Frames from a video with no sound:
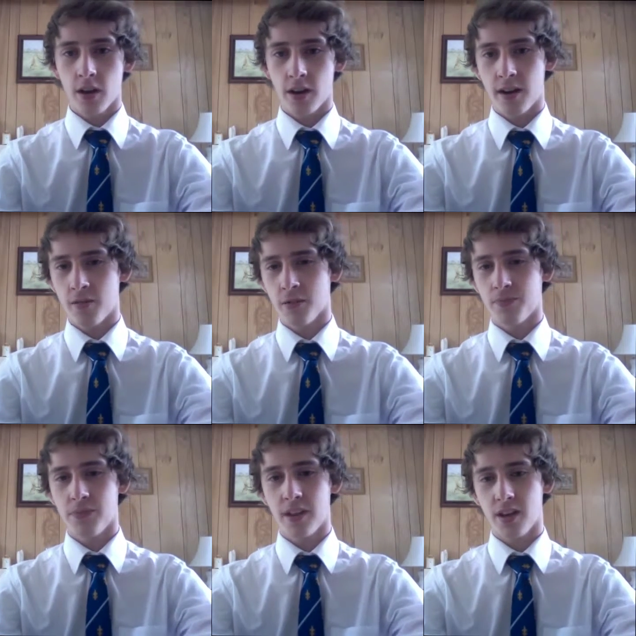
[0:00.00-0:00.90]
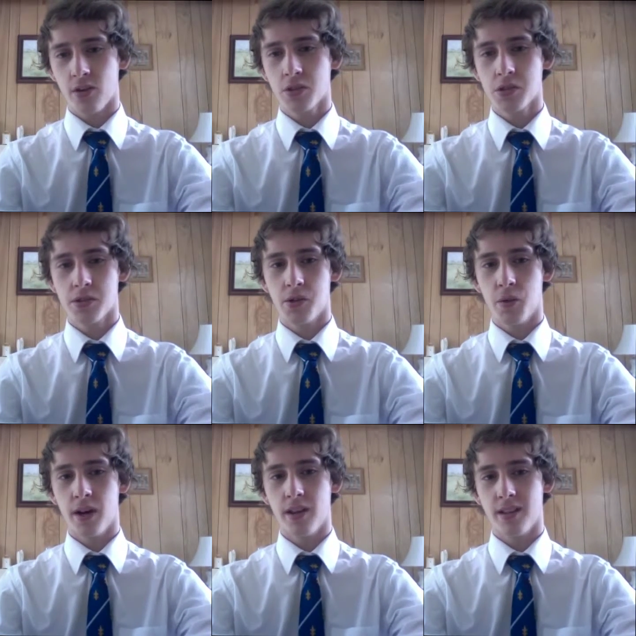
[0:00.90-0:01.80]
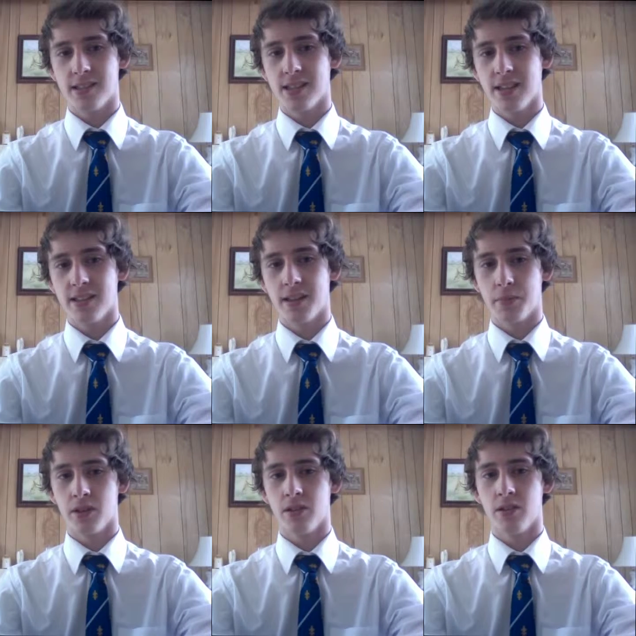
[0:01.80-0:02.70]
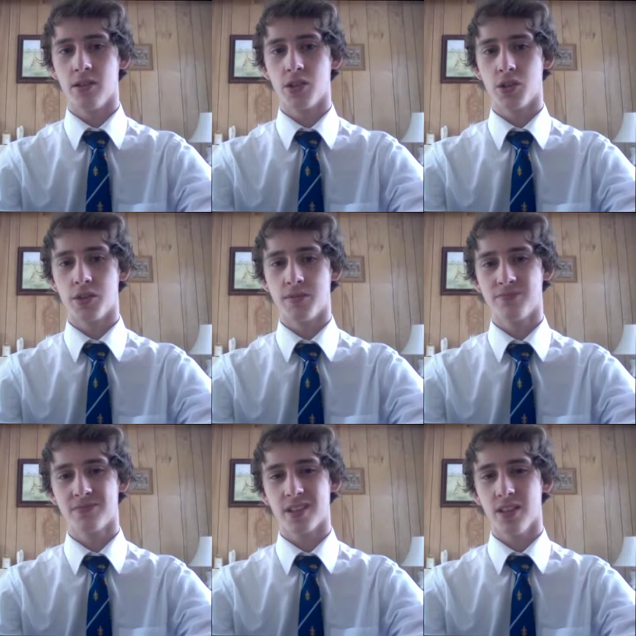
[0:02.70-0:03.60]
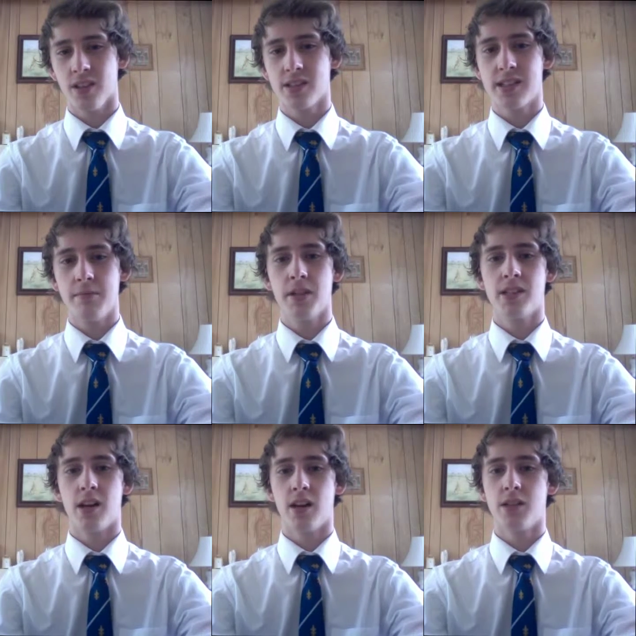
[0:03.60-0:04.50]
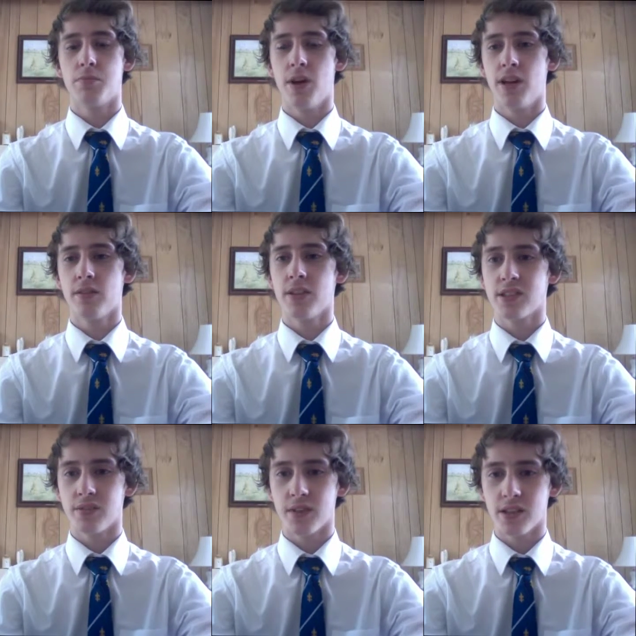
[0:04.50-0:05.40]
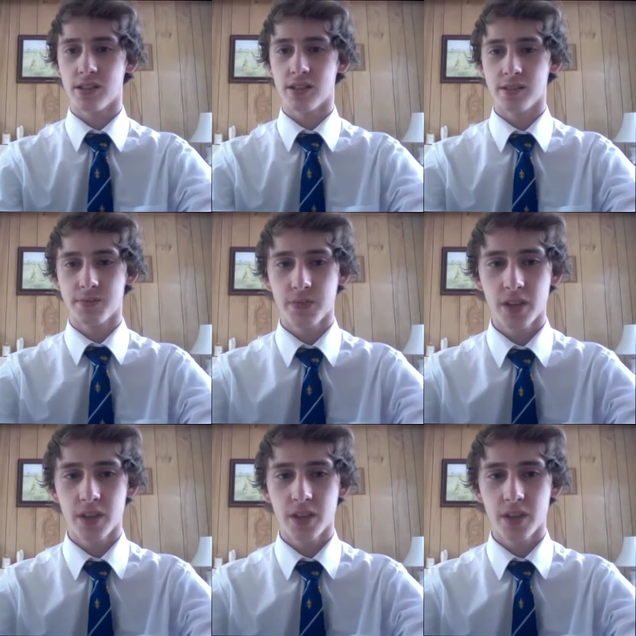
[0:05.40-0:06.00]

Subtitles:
However, they do so in a way that is atypical to the genre, and thus seem to challenge many of these conventions.